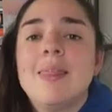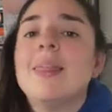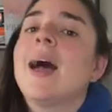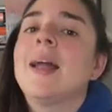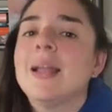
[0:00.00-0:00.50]

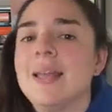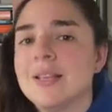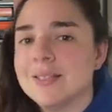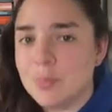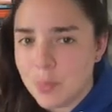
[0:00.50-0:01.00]
that
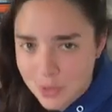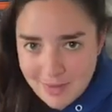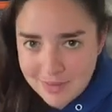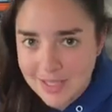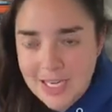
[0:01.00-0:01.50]
is
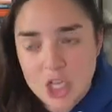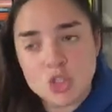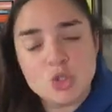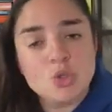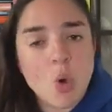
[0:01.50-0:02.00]
prevalent
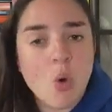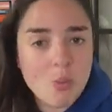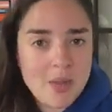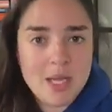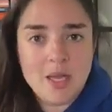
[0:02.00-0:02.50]
in so
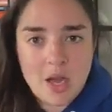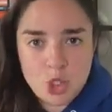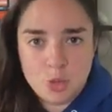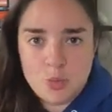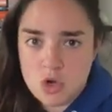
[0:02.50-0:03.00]
many
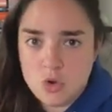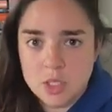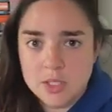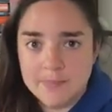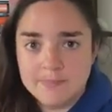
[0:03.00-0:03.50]

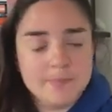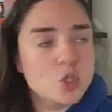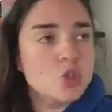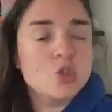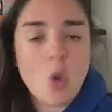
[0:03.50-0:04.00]
entrepreneurs.
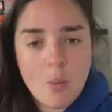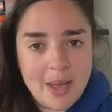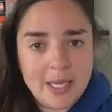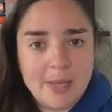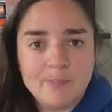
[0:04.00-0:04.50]
So
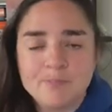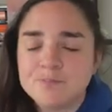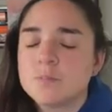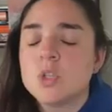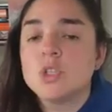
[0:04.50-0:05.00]
many.
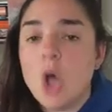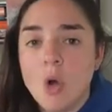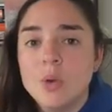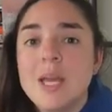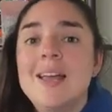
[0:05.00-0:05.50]

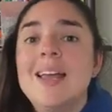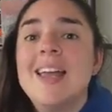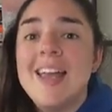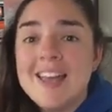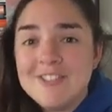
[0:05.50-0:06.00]
So
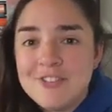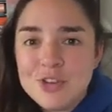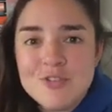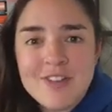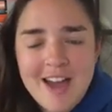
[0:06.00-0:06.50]

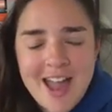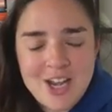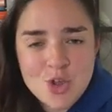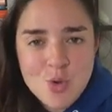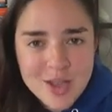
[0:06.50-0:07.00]
if you've got
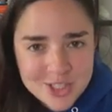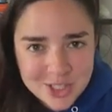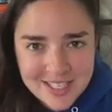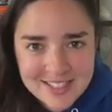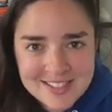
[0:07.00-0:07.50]
any
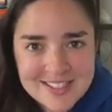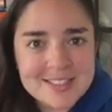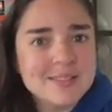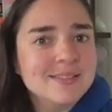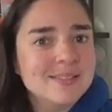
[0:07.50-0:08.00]

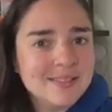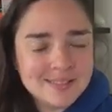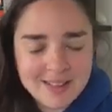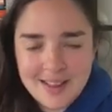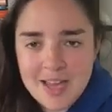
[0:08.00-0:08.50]
questions,
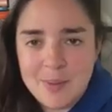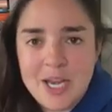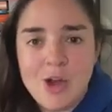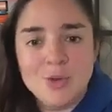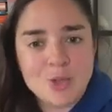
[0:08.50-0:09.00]
let me
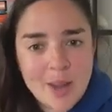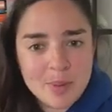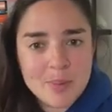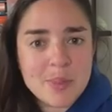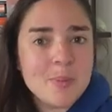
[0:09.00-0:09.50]
know. Drop
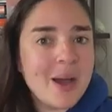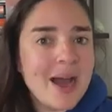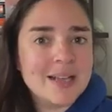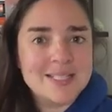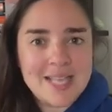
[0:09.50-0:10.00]
them in the
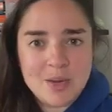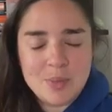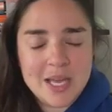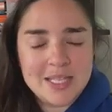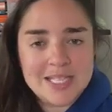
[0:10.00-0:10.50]
box, send
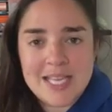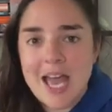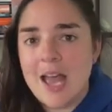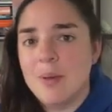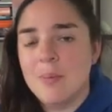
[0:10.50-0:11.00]
me a
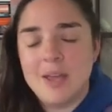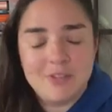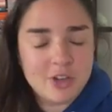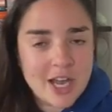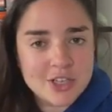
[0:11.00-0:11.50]
DM.
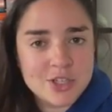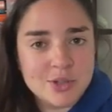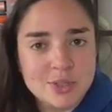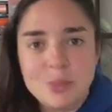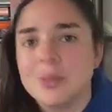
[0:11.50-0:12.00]
If you're catching
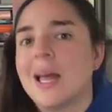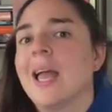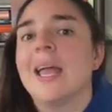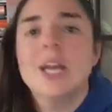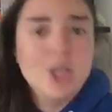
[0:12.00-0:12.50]
the
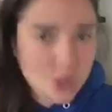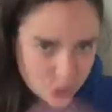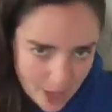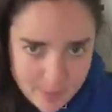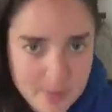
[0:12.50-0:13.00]
replay,
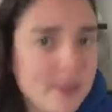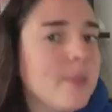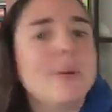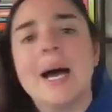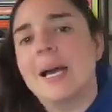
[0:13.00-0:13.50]
drop them in
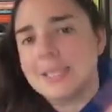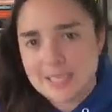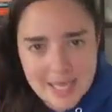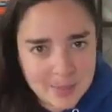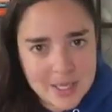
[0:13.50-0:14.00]
the box,
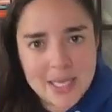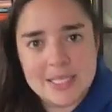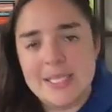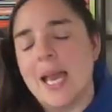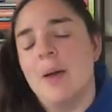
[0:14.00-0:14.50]
send me a
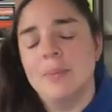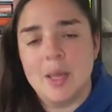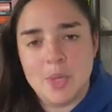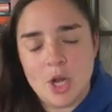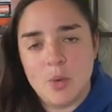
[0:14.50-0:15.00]
DM,
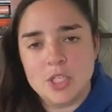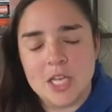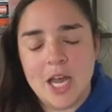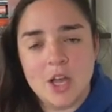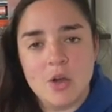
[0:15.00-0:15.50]
let me know what
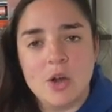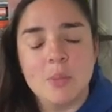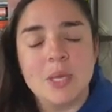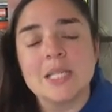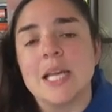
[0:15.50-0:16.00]
you got going
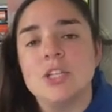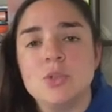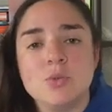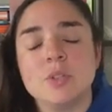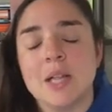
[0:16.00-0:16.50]
on, because I
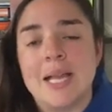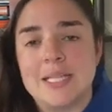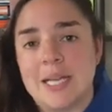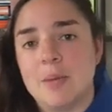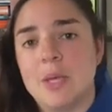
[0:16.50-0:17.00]
do
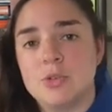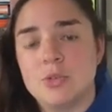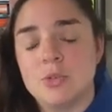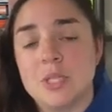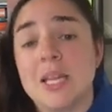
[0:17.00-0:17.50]
realize that I'm
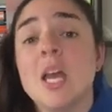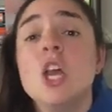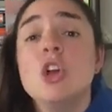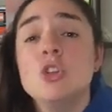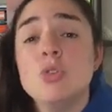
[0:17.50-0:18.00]
introducing
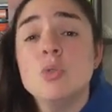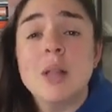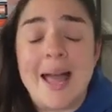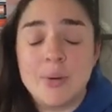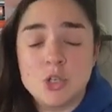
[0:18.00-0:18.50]
new
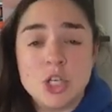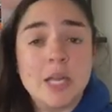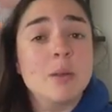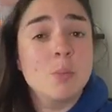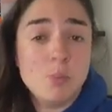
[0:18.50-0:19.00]

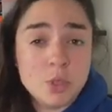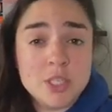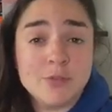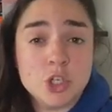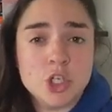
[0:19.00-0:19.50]
languaging and
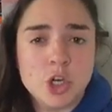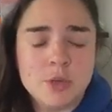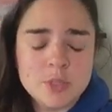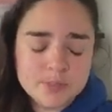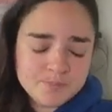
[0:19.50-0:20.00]
different
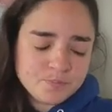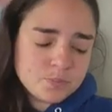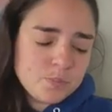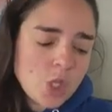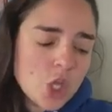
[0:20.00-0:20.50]
terms.
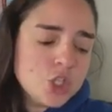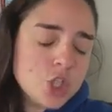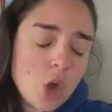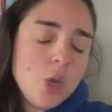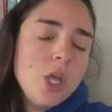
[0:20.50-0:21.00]

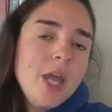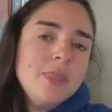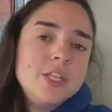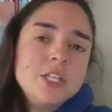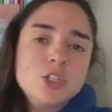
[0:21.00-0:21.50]
So
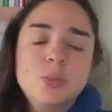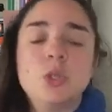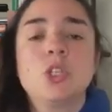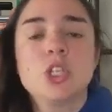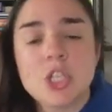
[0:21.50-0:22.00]
the
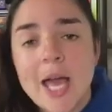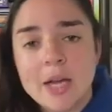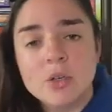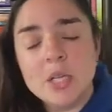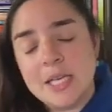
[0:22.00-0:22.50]
distribution
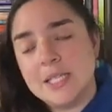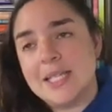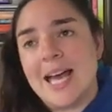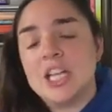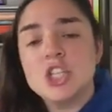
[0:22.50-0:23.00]
channel is
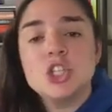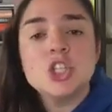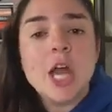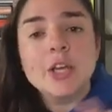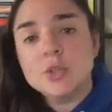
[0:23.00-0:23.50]
that
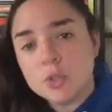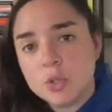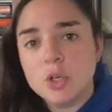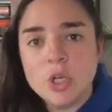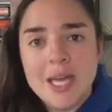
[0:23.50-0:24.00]

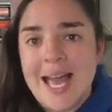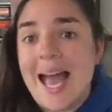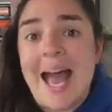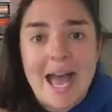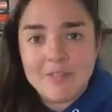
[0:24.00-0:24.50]
general
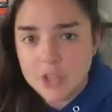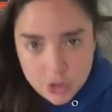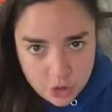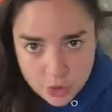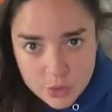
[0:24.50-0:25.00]

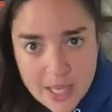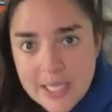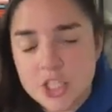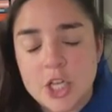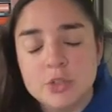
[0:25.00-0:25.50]
avenue,
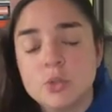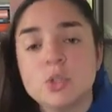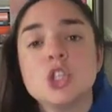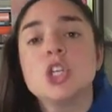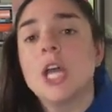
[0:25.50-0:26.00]
that
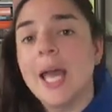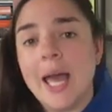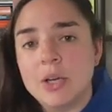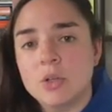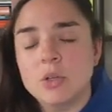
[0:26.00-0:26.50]
general
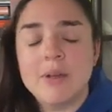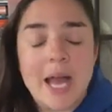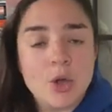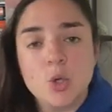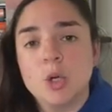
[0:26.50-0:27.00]
channel of
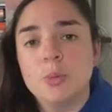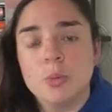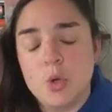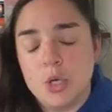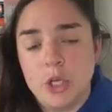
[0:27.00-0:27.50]
how you are
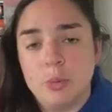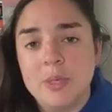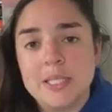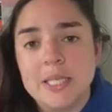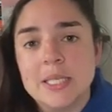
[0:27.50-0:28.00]
promoting your
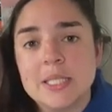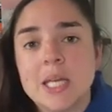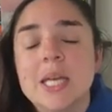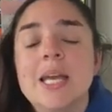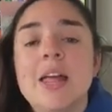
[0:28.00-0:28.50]
business.
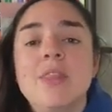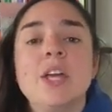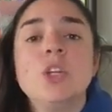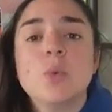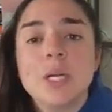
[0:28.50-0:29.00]

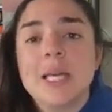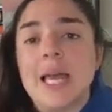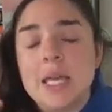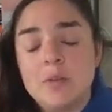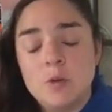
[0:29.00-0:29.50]
Then you want to
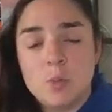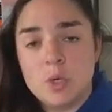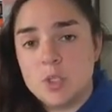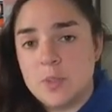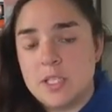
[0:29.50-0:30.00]
get even
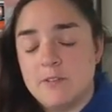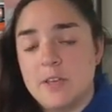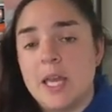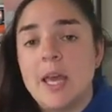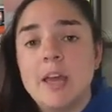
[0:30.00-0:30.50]
more
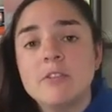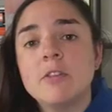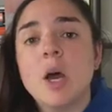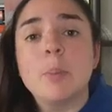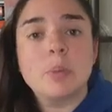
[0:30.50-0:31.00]
specific
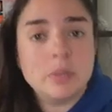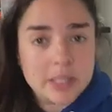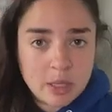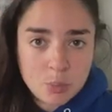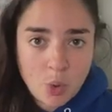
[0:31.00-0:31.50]
if
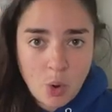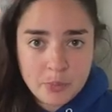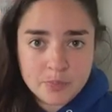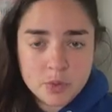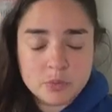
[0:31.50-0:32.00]

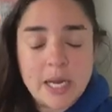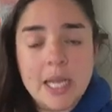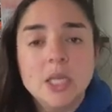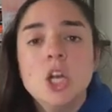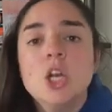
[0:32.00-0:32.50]
applicable,
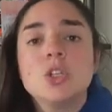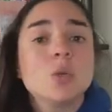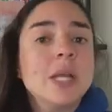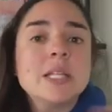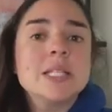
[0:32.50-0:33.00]
right?
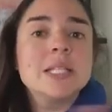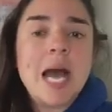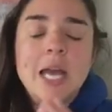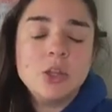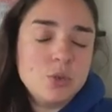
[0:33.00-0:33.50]
So let's
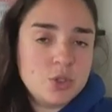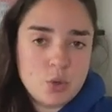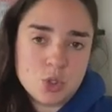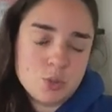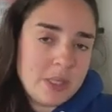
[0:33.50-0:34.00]
not use
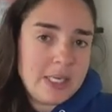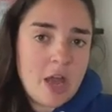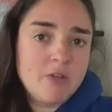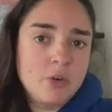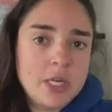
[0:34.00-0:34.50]
social
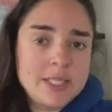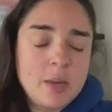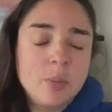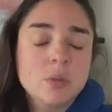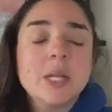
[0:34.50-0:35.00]
media, for
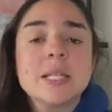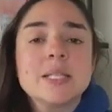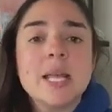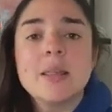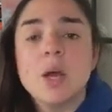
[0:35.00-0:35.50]
example.
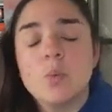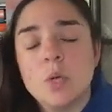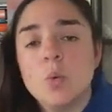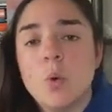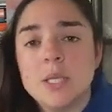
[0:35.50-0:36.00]
Let's say that
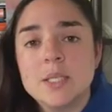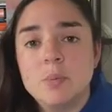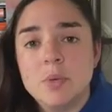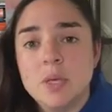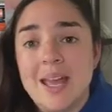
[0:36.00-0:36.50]
we want to
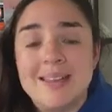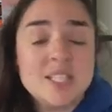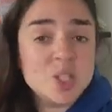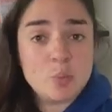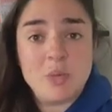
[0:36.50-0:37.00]
be a
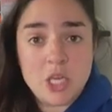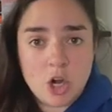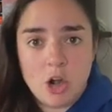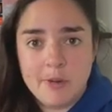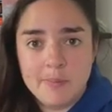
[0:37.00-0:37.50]

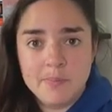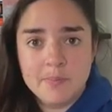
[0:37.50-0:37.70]
speaker.